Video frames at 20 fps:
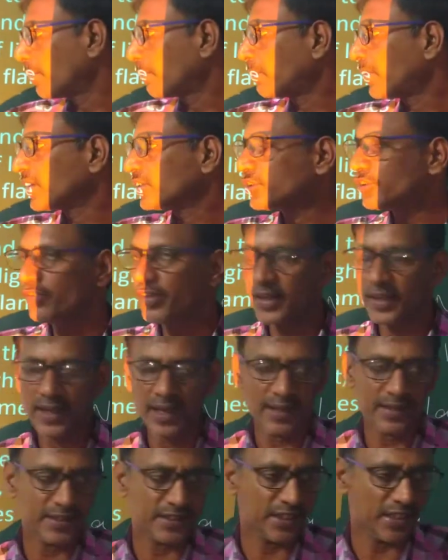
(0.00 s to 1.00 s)
First we
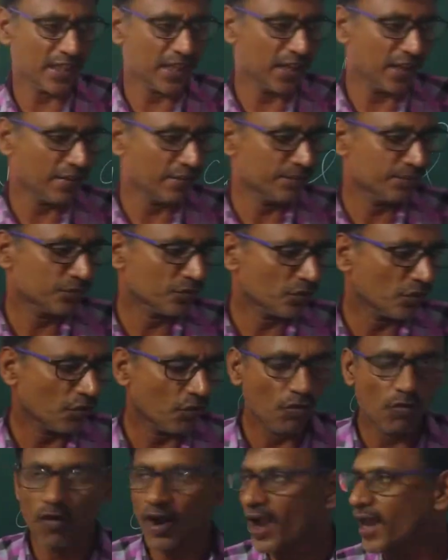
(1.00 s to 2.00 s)
can see
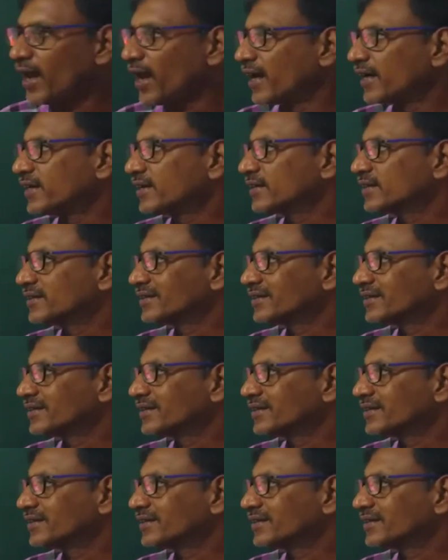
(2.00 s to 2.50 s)
violet,